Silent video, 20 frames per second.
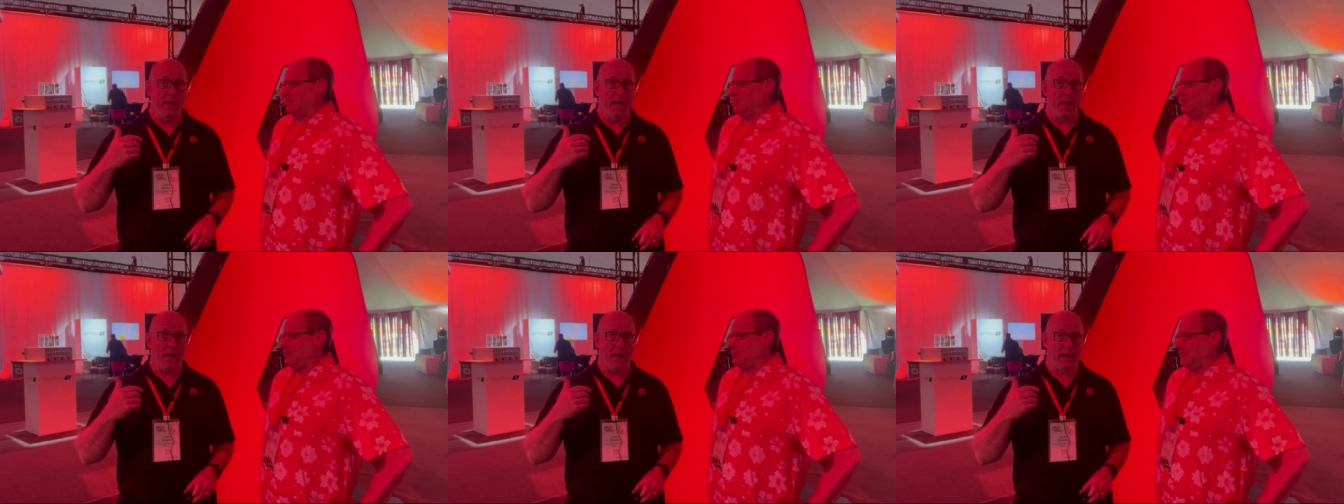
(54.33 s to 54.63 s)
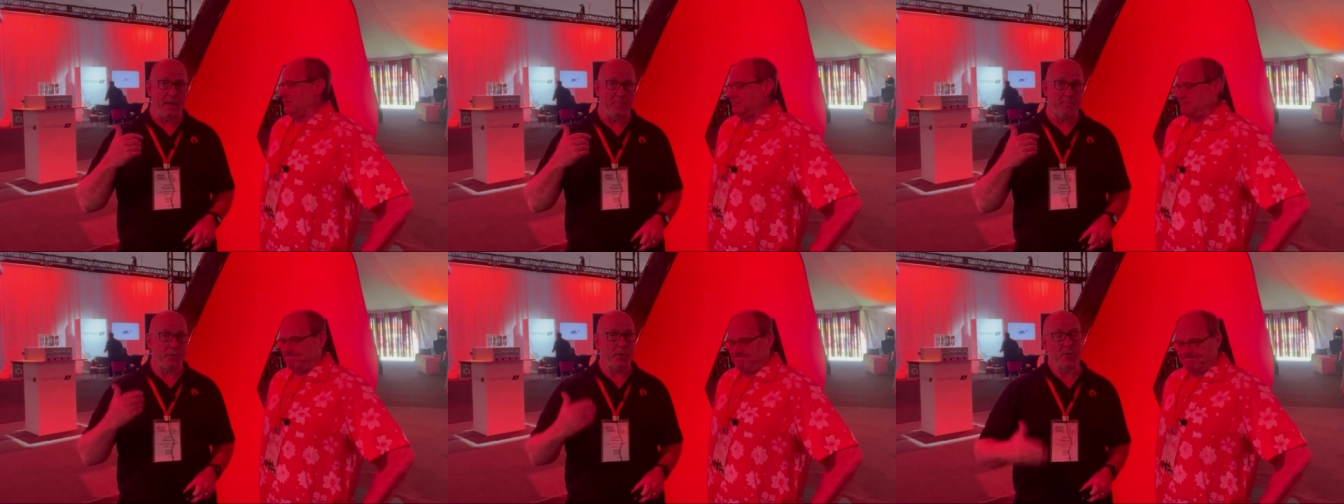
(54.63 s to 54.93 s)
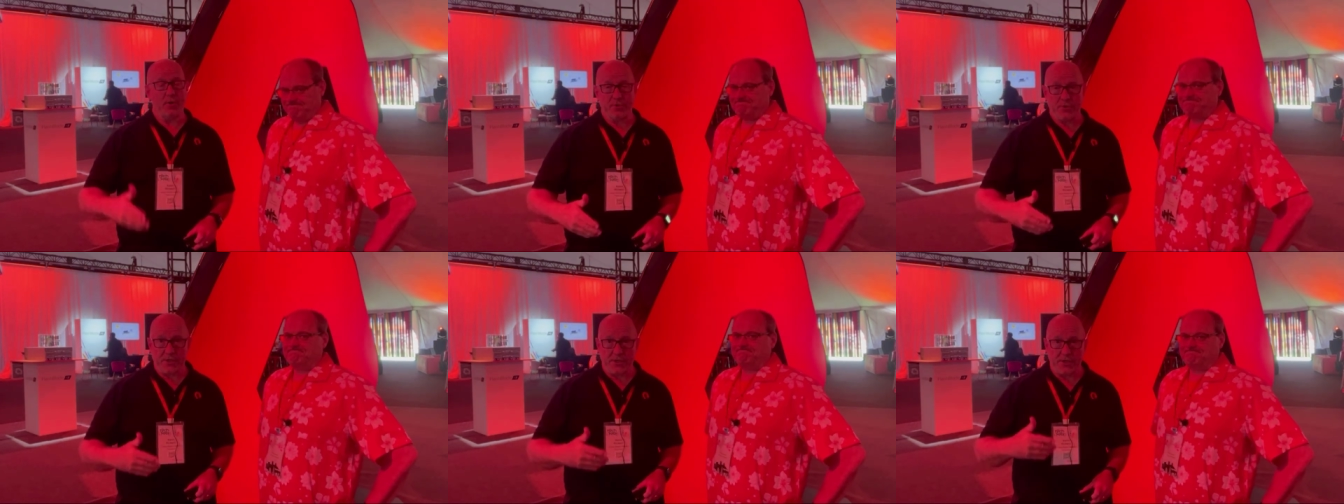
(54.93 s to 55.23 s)
uh,
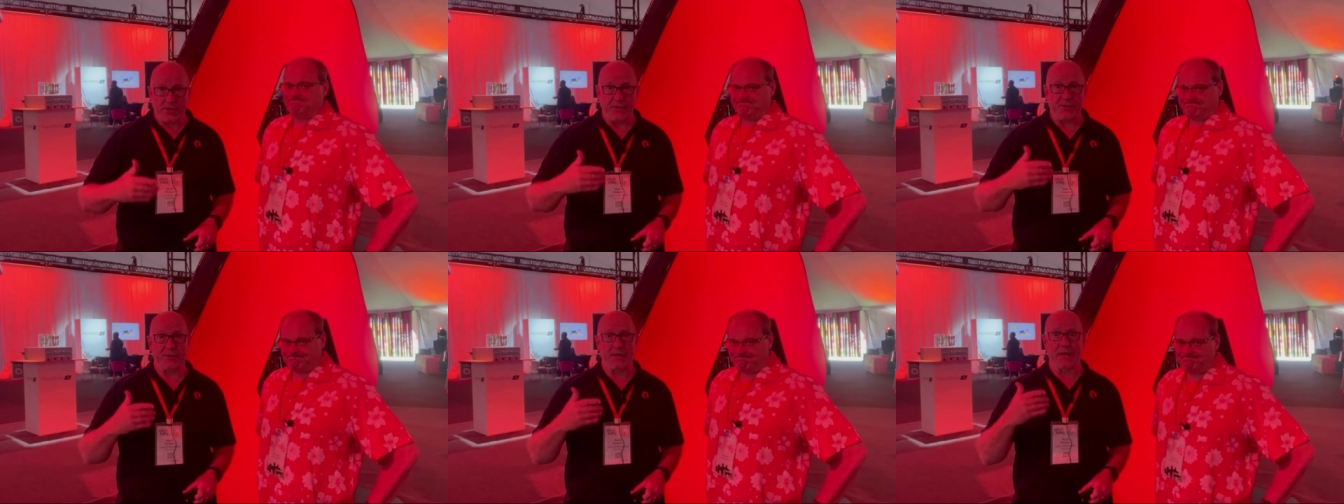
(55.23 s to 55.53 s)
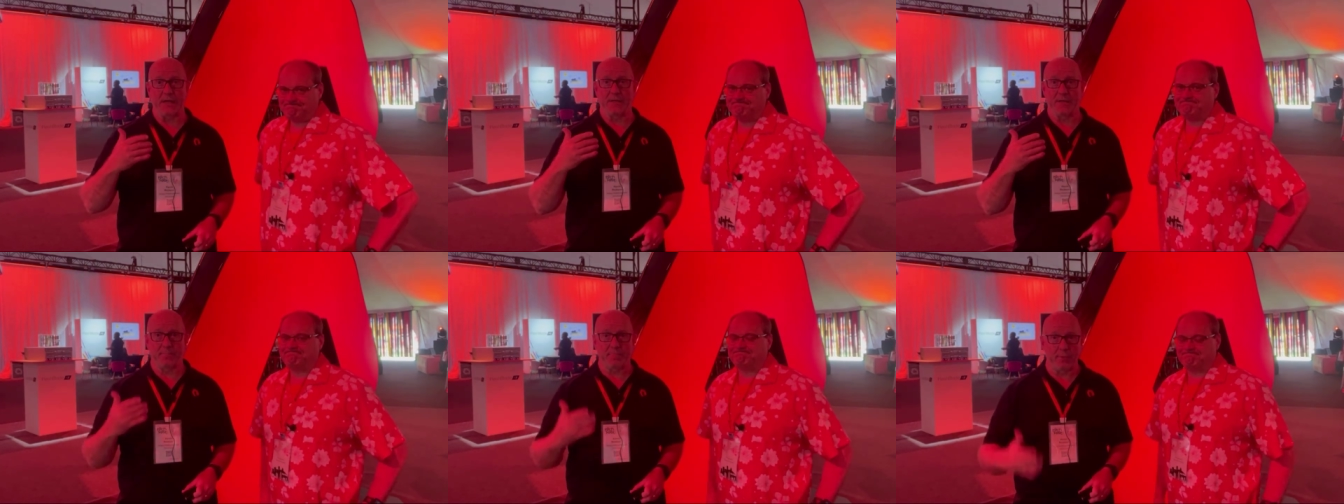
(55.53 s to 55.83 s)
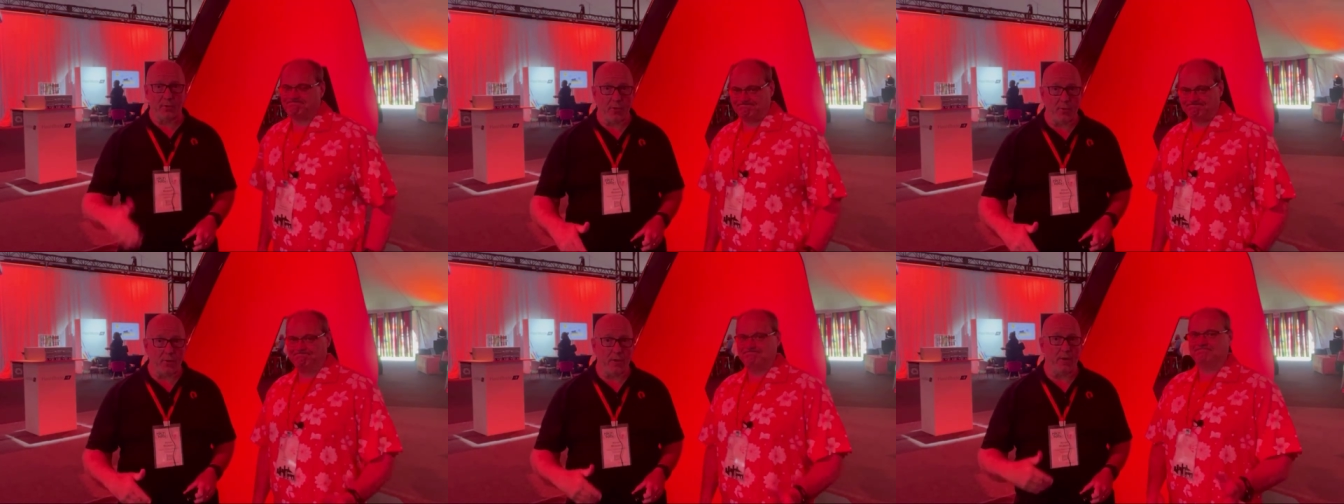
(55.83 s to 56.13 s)
purchase and
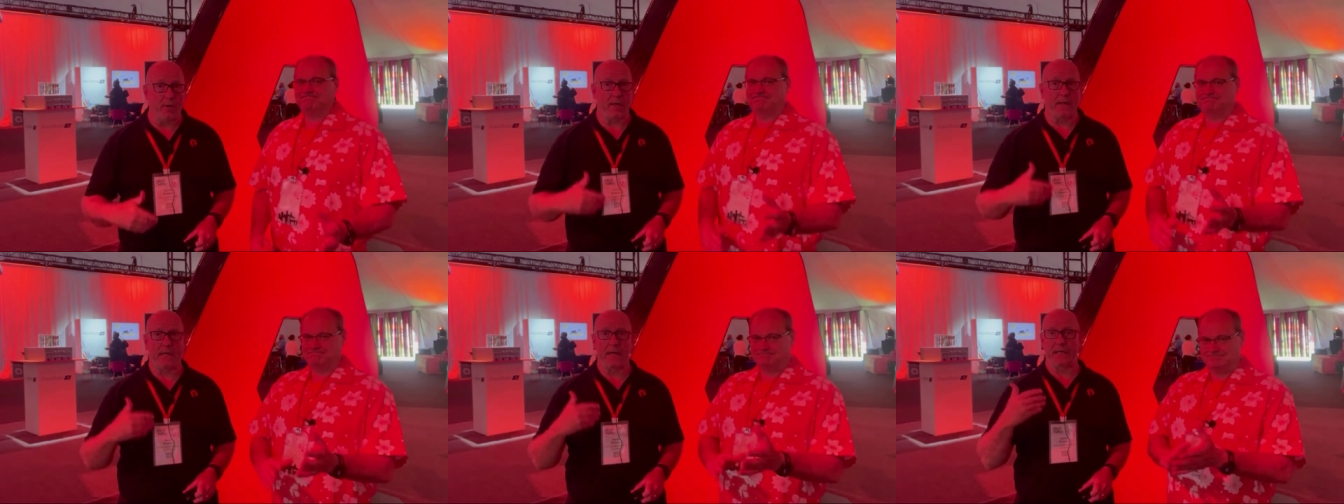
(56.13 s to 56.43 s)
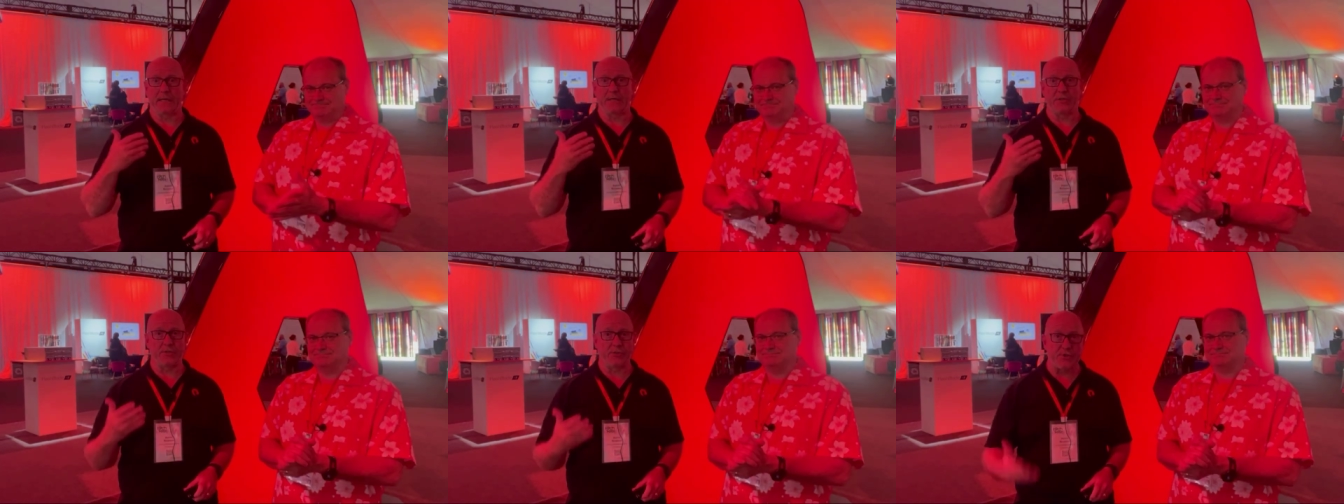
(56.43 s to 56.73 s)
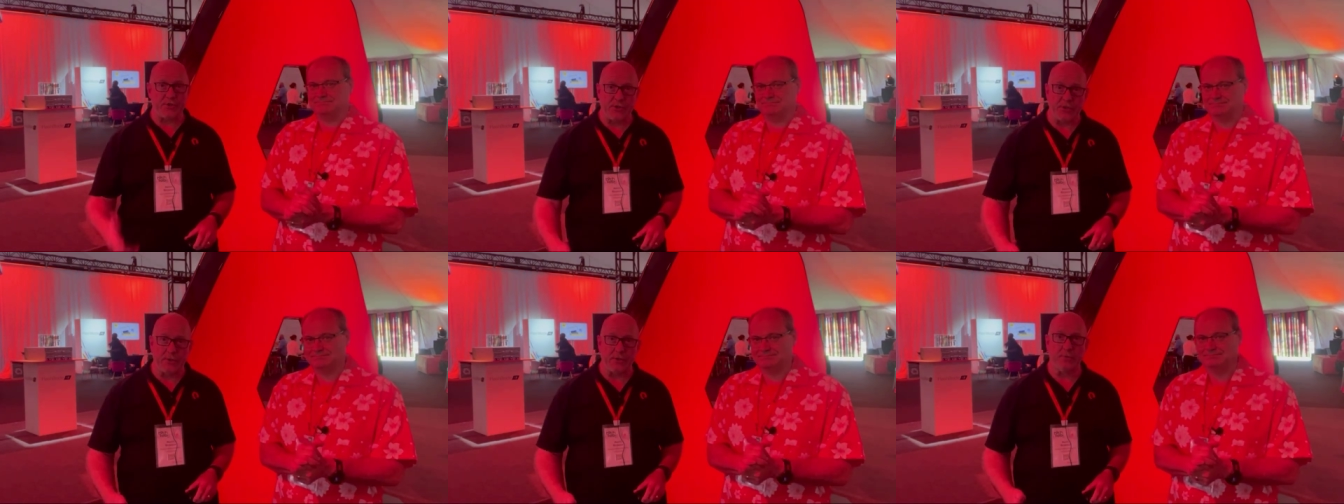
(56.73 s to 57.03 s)
deploy and
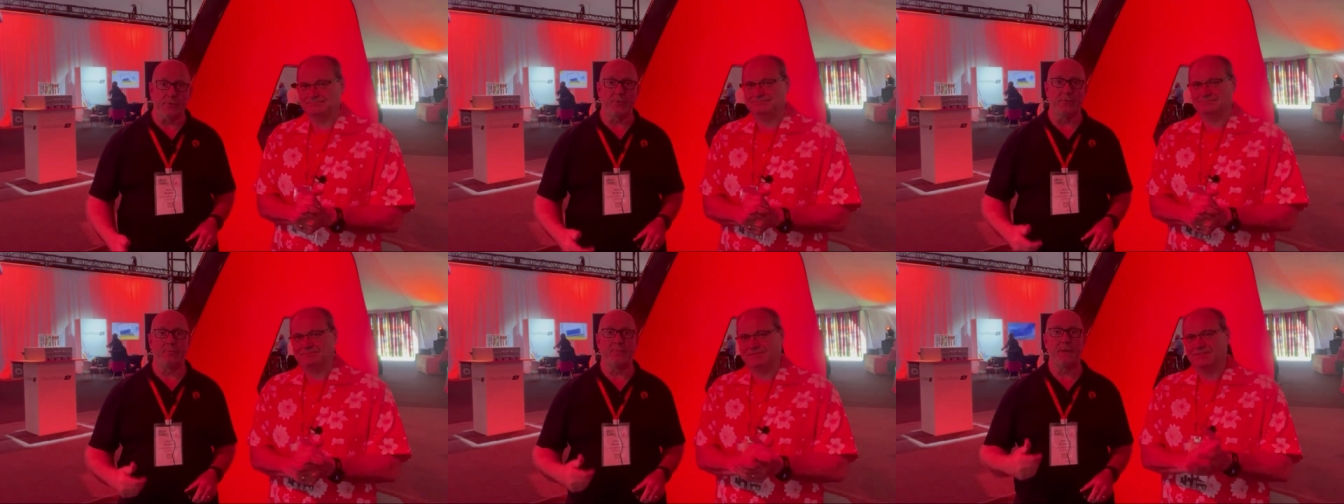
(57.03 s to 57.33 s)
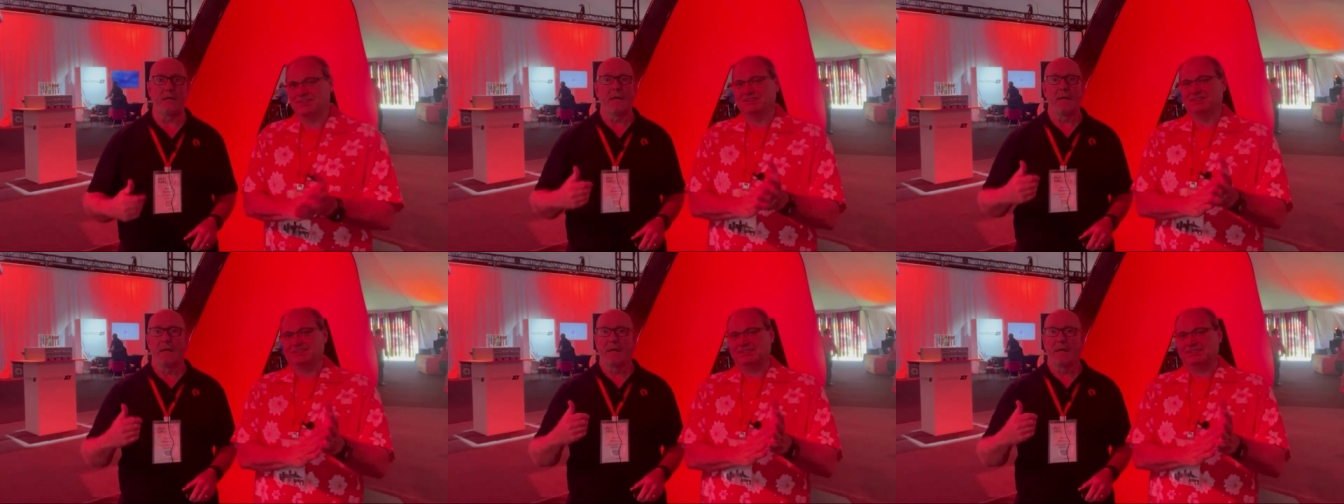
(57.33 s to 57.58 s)
consume